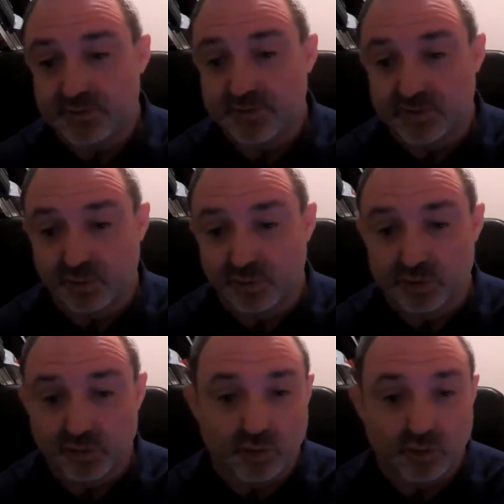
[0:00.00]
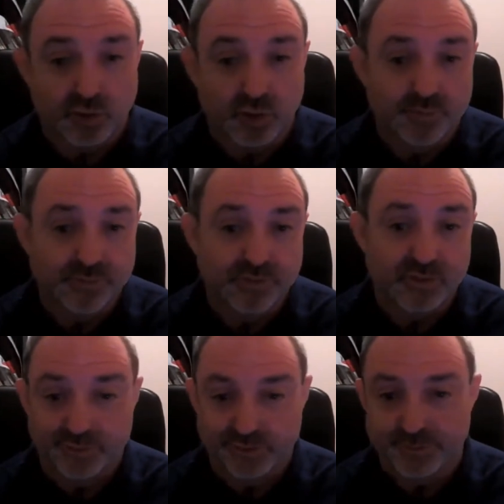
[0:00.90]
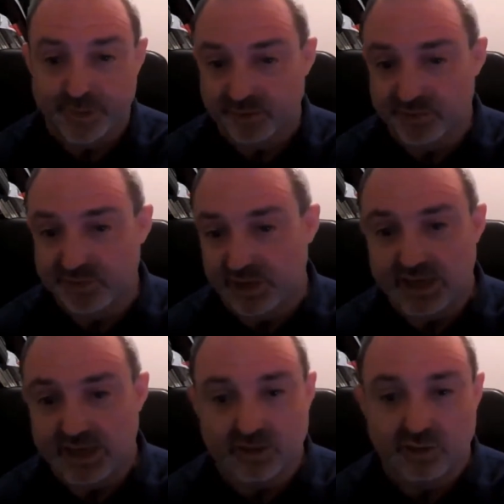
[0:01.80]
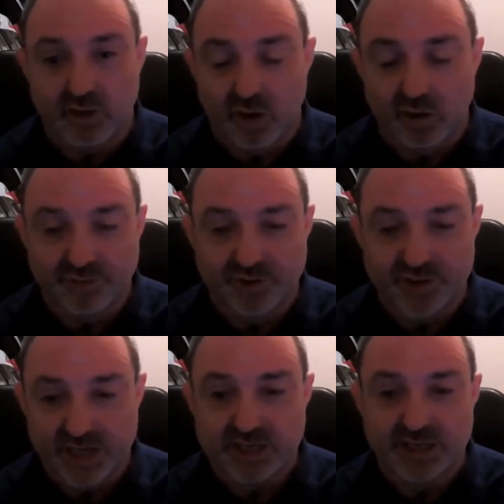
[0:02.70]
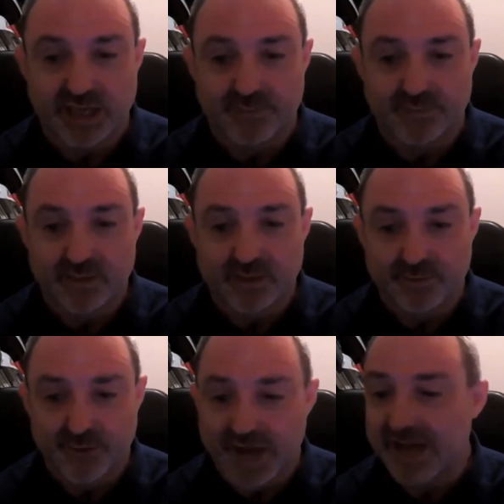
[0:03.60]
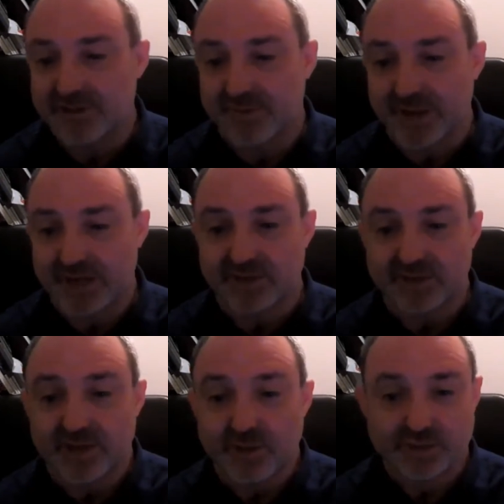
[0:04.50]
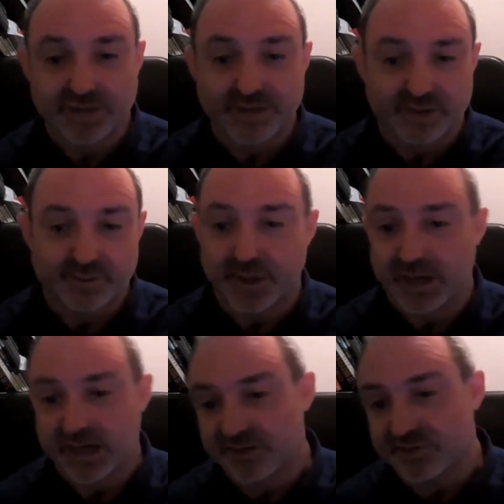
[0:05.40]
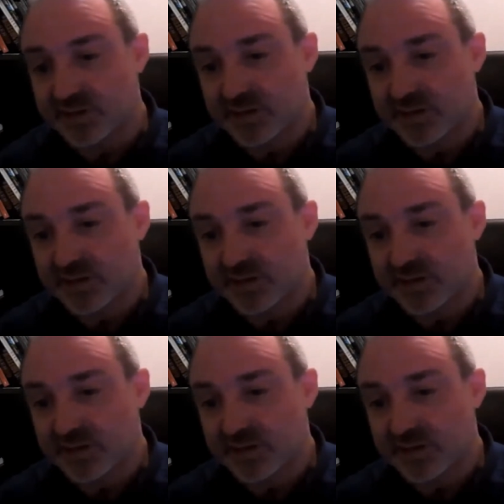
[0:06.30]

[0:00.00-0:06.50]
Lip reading: stored or gone through the posts and got hot and shaken up and reactivated whatever the bug is.